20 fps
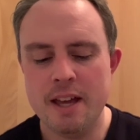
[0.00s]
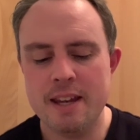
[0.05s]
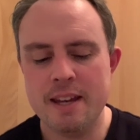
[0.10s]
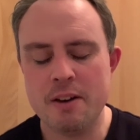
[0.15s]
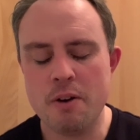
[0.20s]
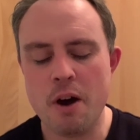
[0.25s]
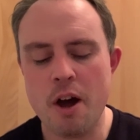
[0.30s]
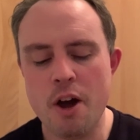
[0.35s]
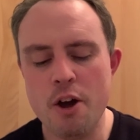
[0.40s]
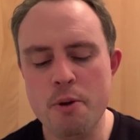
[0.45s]

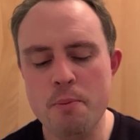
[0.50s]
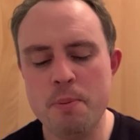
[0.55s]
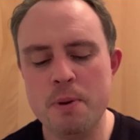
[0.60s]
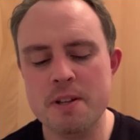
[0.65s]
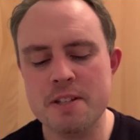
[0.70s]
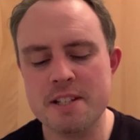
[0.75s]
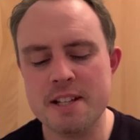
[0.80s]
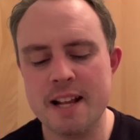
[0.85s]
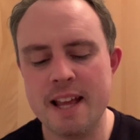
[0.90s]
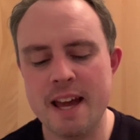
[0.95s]
now
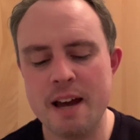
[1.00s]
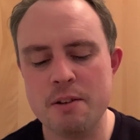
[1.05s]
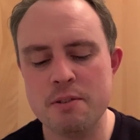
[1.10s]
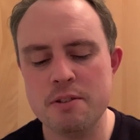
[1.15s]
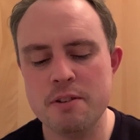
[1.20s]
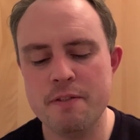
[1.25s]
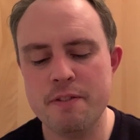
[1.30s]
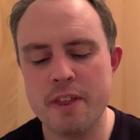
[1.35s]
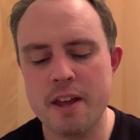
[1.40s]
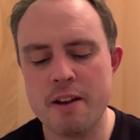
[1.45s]
hopelessly
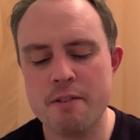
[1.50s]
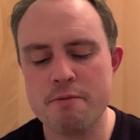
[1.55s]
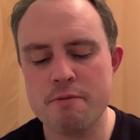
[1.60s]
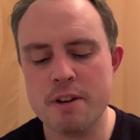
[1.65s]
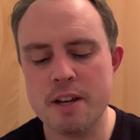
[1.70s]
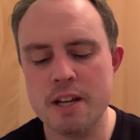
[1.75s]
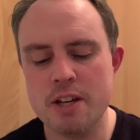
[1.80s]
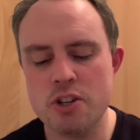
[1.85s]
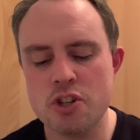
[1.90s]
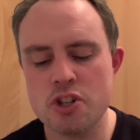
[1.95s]
out of their
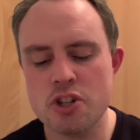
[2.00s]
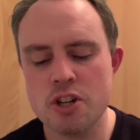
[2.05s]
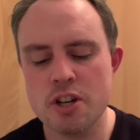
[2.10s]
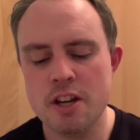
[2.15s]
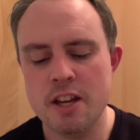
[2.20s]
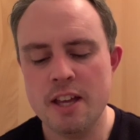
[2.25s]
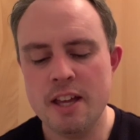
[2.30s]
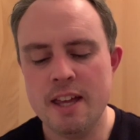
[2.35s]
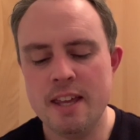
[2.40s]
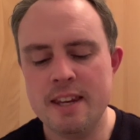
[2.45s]
reach,
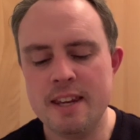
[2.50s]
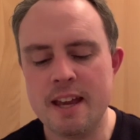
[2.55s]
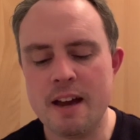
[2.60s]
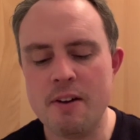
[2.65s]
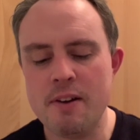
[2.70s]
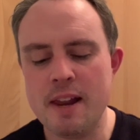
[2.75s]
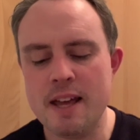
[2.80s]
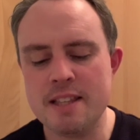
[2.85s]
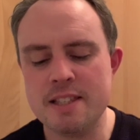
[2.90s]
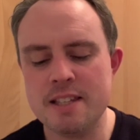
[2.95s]
now
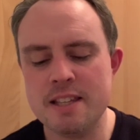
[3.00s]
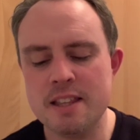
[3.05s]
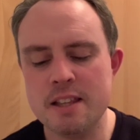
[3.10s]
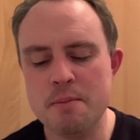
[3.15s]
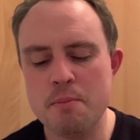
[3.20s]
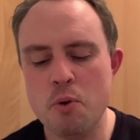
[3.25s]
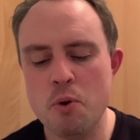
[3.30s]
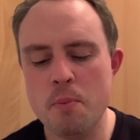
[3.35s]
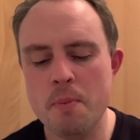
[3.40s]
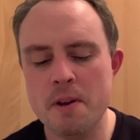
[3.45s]
letting
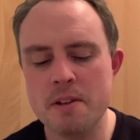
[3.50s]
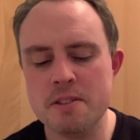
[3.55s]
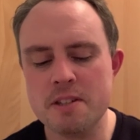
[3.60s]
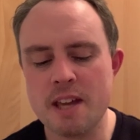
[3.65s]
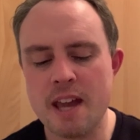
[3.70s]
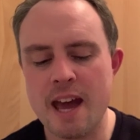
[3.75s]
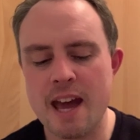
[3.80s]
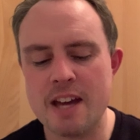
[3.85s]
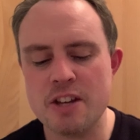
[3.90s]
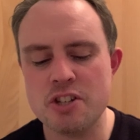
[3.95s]
them almost
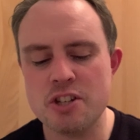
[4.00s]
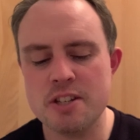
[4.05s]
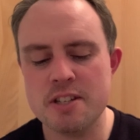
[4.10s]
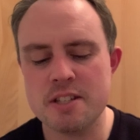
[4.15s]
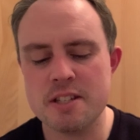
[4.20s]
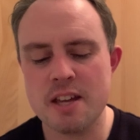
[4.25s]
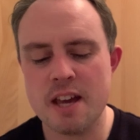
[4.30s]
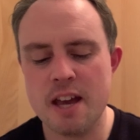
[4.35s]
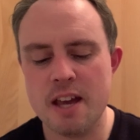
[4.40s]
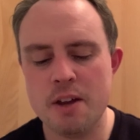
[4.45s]
catch his
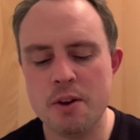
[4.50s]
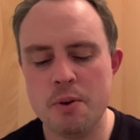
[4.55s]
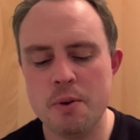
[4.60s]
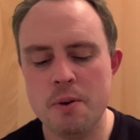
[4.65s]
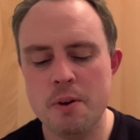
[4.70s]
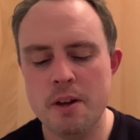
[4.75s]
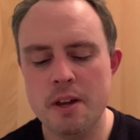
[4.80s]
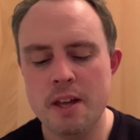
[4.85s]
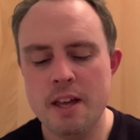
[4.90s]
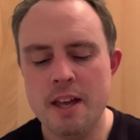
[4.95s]

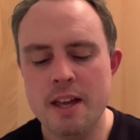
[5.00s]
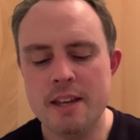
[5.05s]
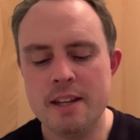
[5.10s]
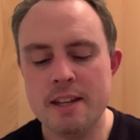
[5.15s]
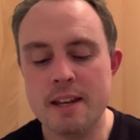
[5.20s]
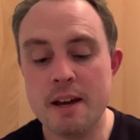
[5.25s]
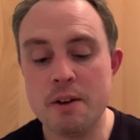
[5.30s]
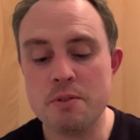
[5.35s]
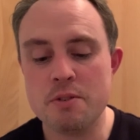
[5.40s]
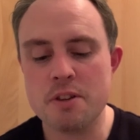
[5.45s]
tail,
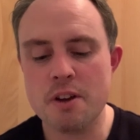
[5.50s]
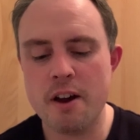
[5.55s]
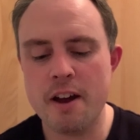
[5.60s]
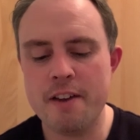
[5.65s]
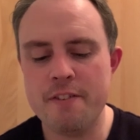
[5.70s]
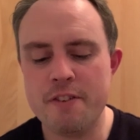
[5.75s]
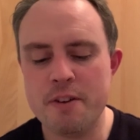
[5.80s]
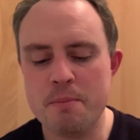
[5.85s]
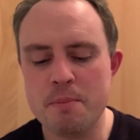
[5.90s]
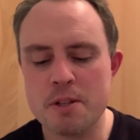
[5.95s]
now
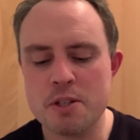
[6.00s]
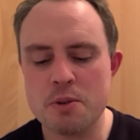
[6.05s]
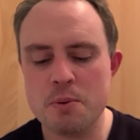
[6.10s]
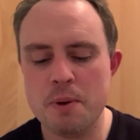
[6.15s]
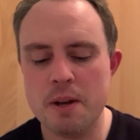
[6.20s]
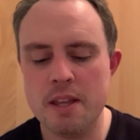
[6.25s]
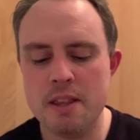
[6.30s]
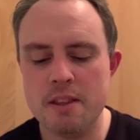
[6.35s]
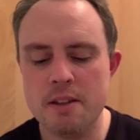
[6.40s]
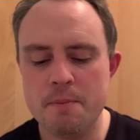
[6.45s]
diving
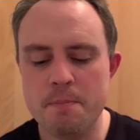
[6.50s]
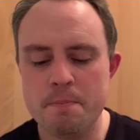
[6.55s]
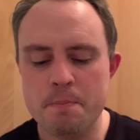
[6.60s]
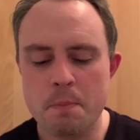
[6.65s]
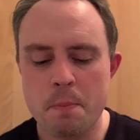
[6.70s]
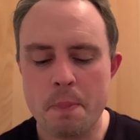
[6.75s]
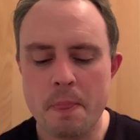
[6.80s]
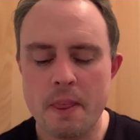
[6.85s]
between them,